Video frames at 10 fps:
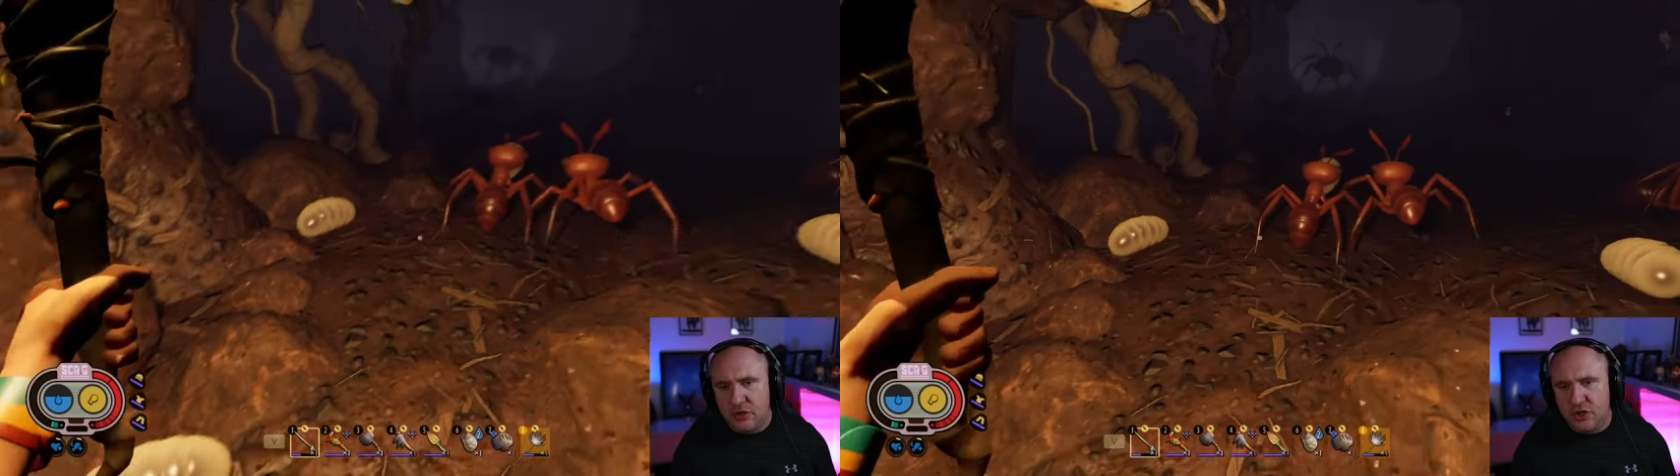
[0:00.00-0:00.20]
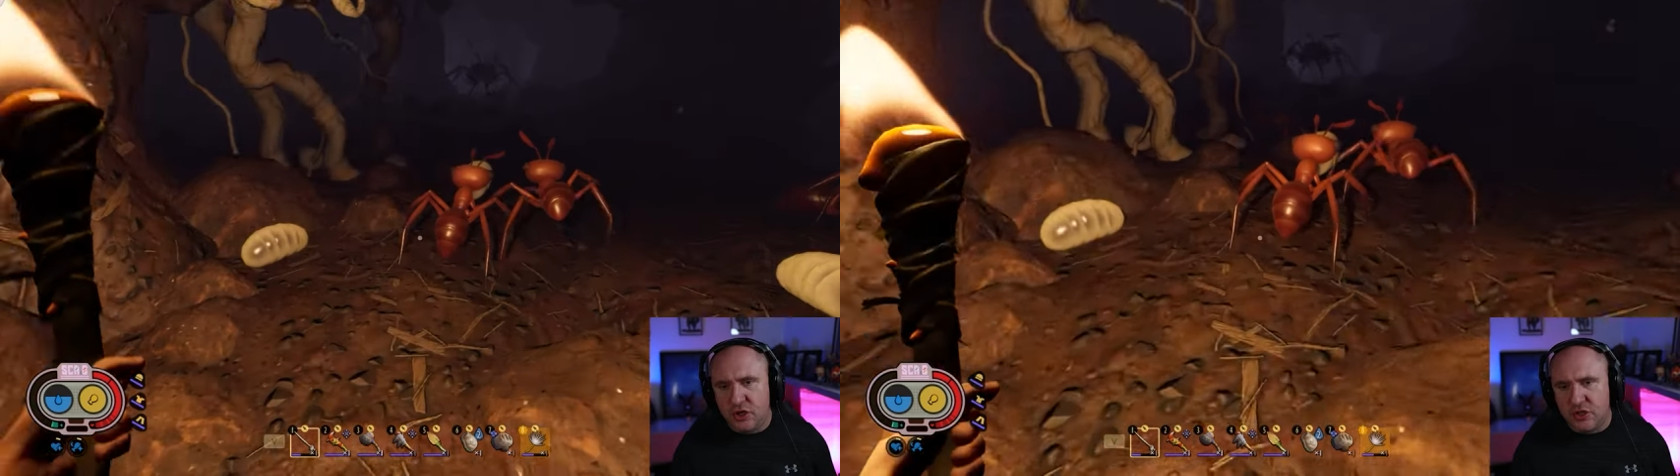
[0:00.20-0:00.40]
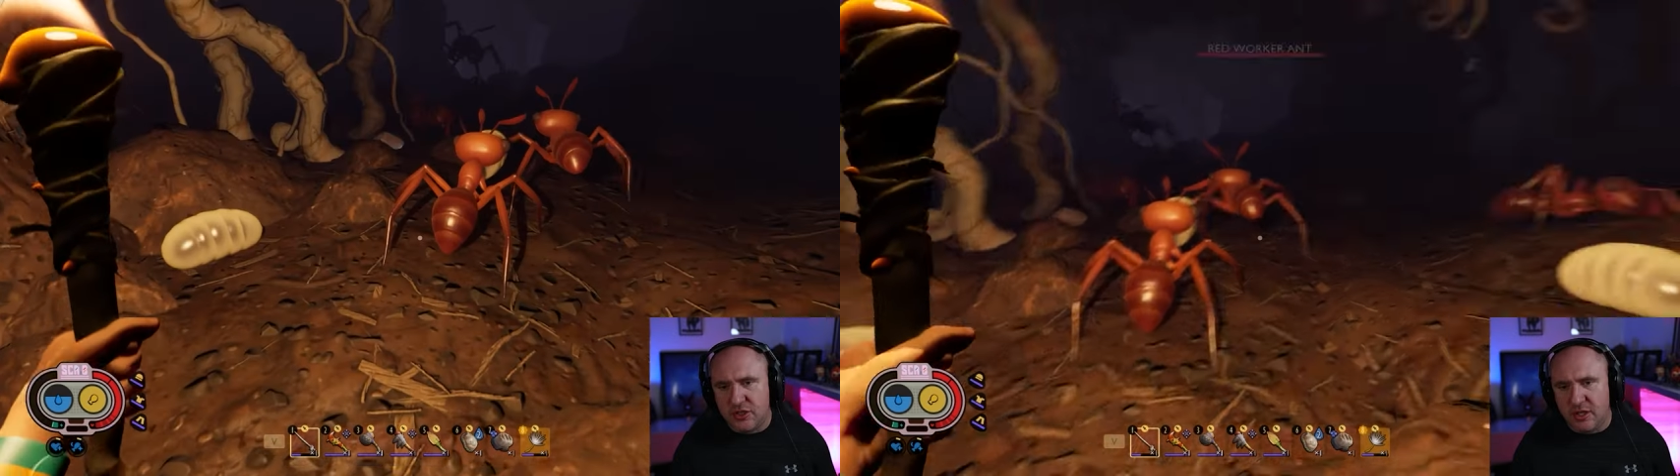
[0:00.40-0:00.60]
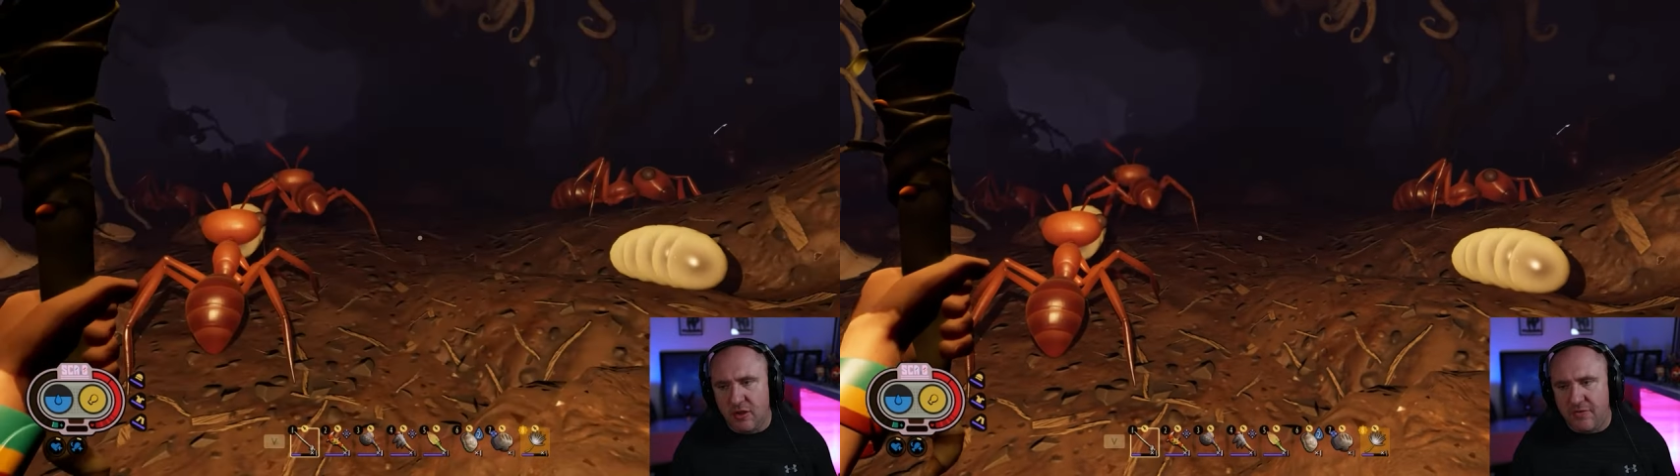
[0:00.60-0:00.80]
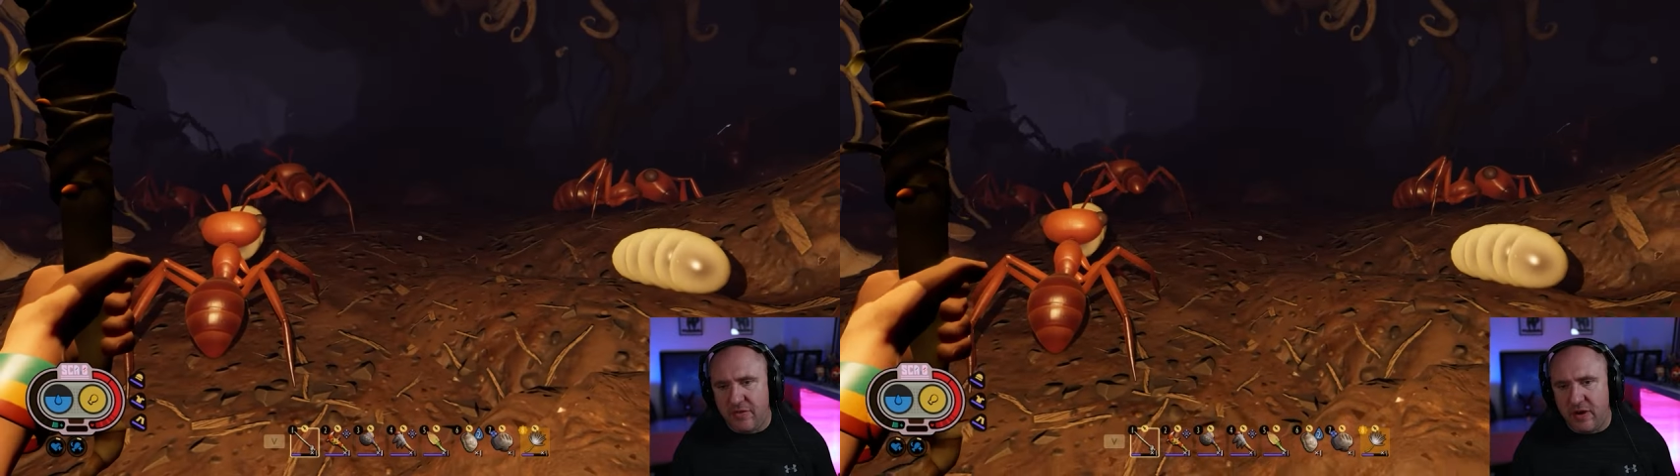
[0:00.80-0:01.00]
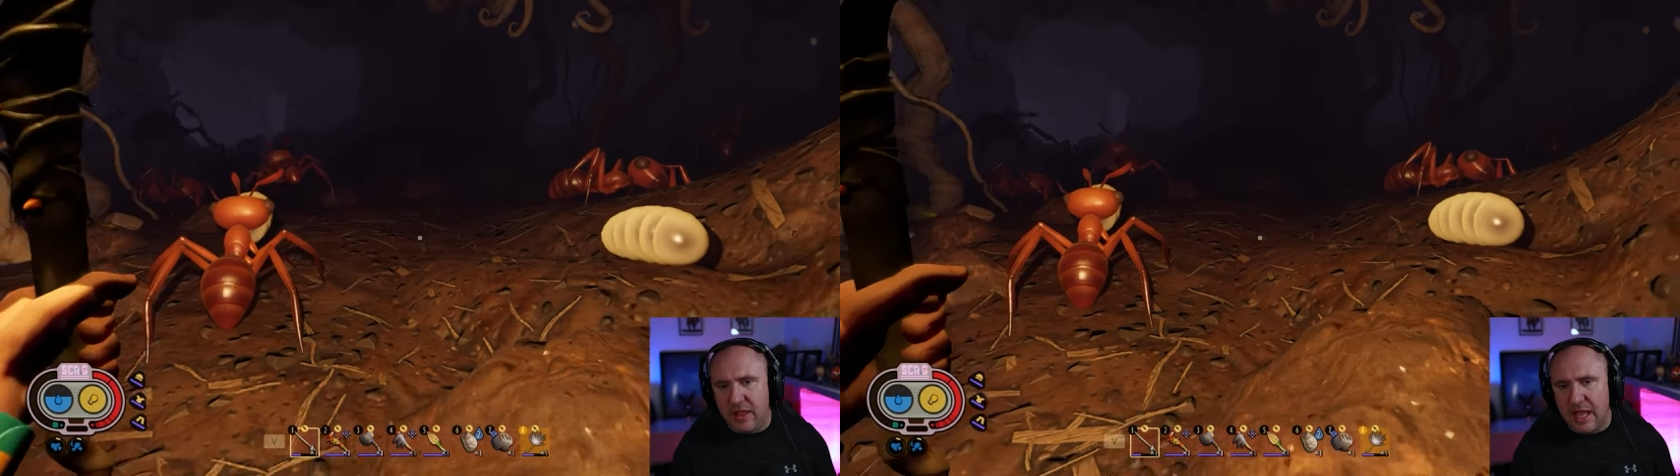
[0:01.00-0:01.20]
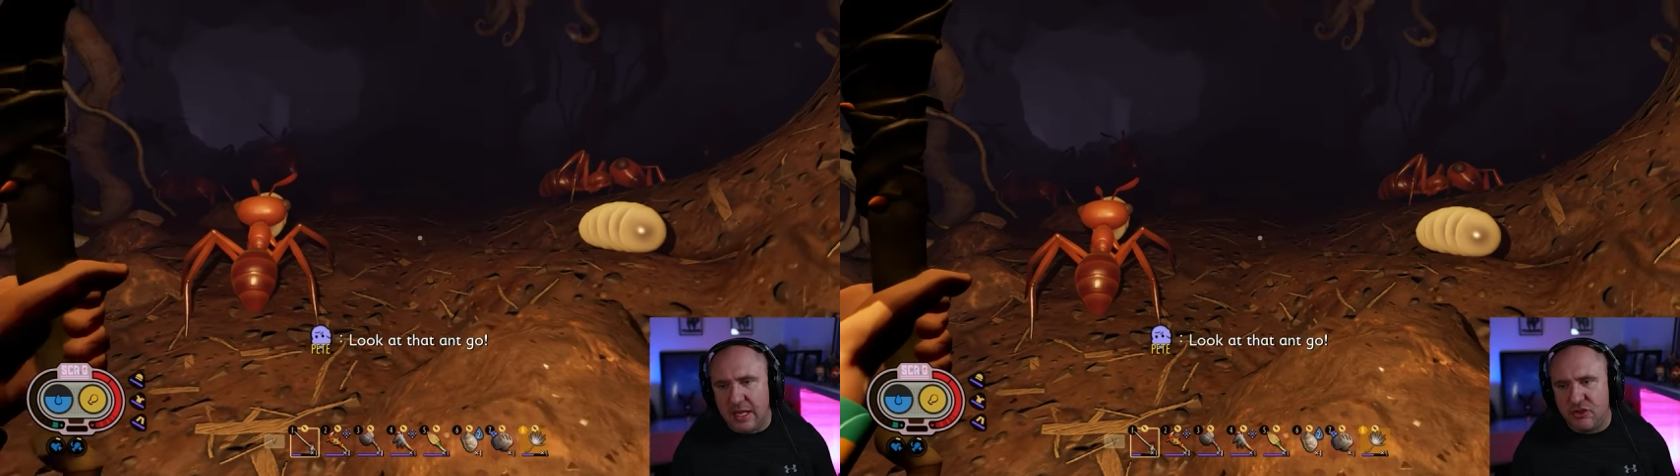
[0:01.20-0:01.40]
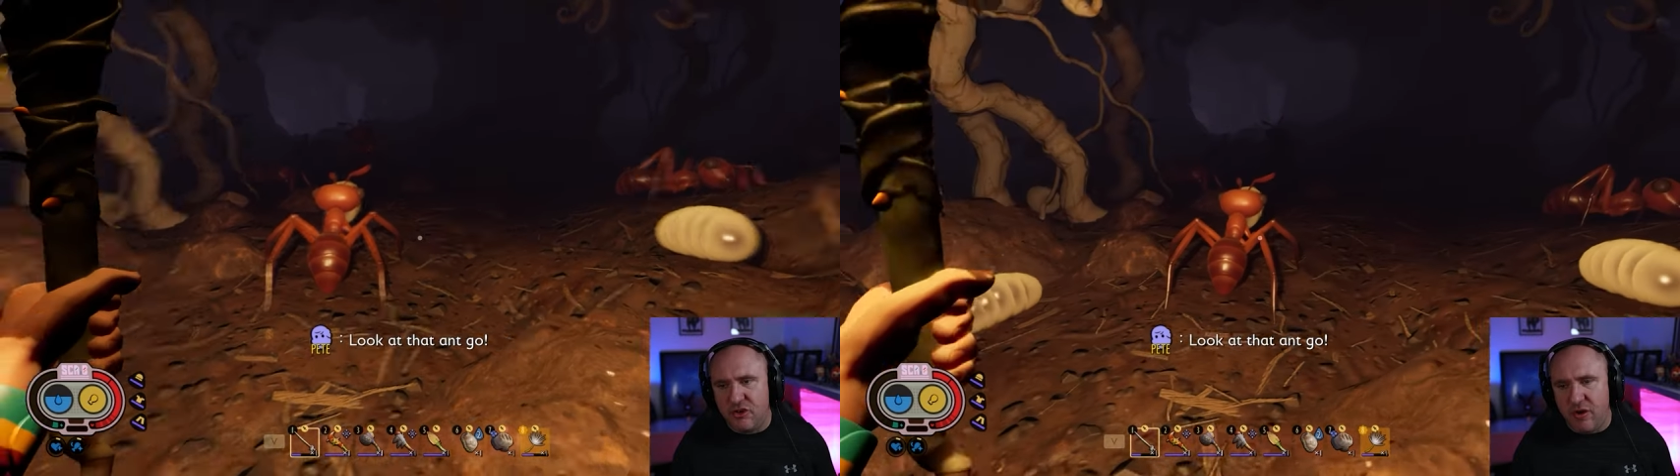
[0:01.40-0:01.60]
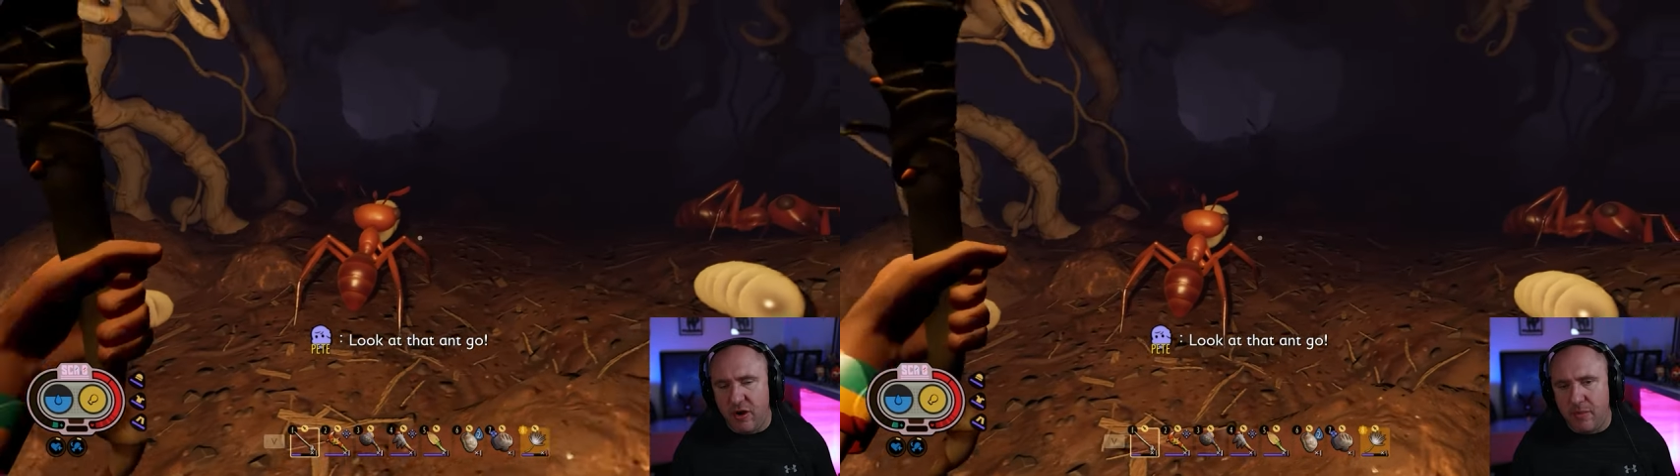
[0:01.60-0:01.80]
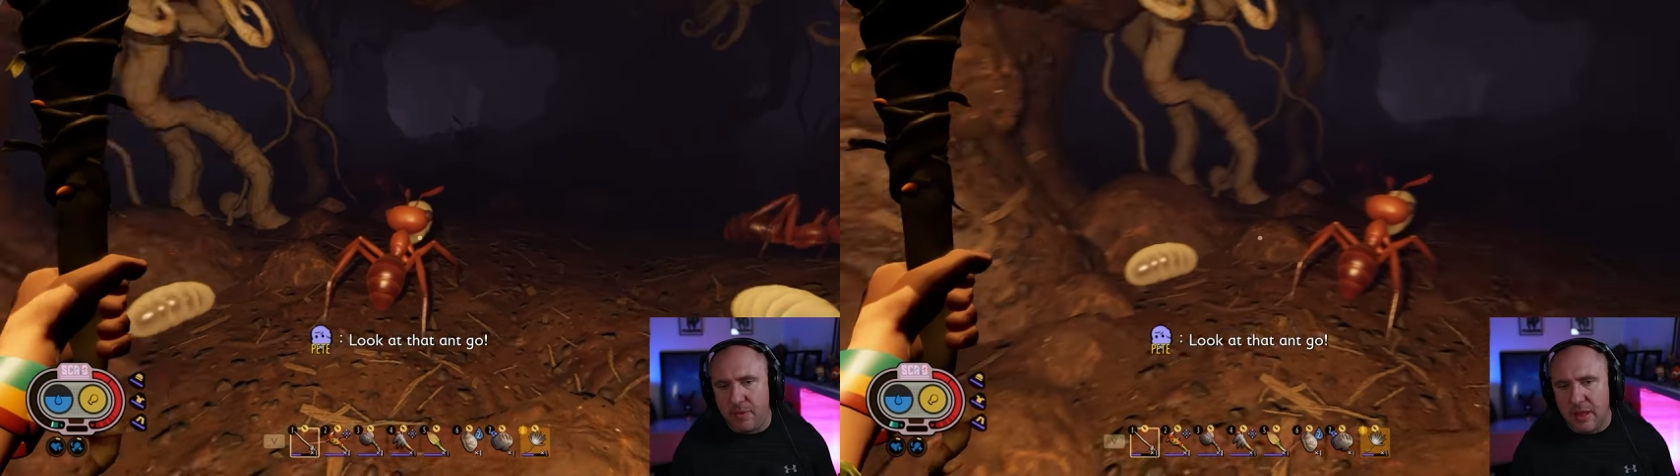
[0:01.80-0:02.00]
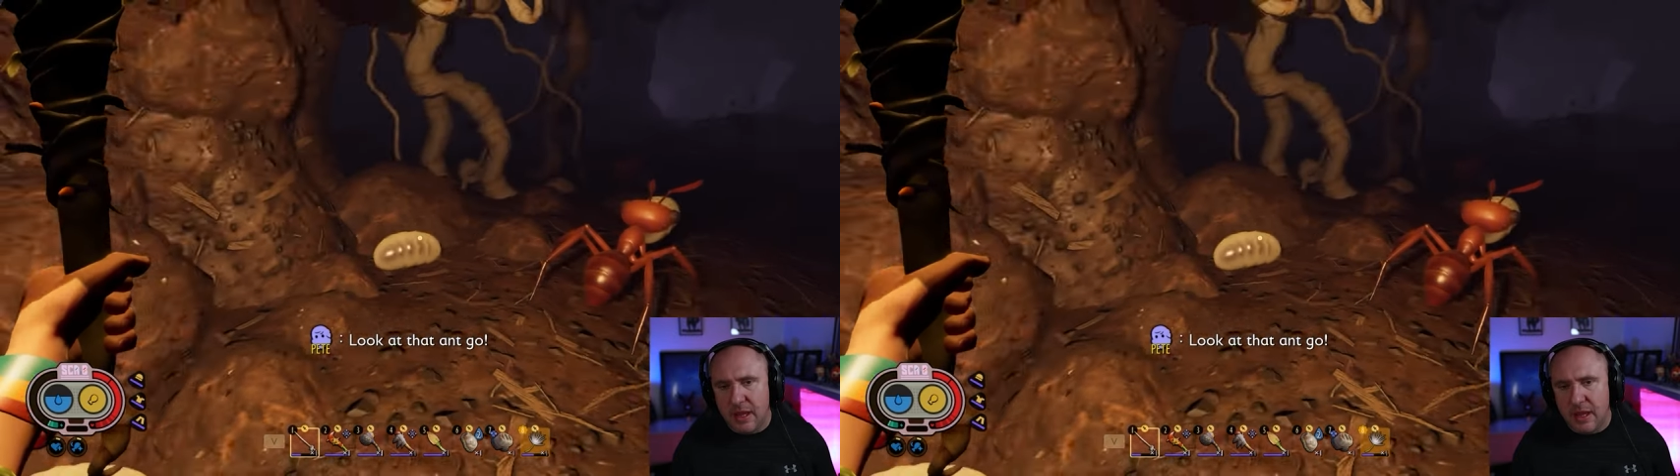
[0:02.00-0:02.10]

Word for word: Just look for a large group.